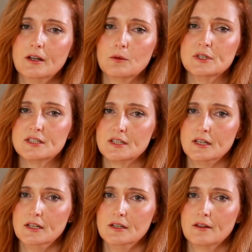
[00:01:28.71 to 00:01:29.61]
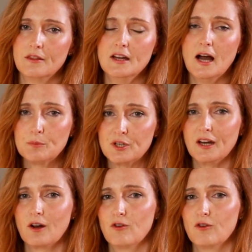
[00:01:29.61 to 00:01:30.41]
we see the uptick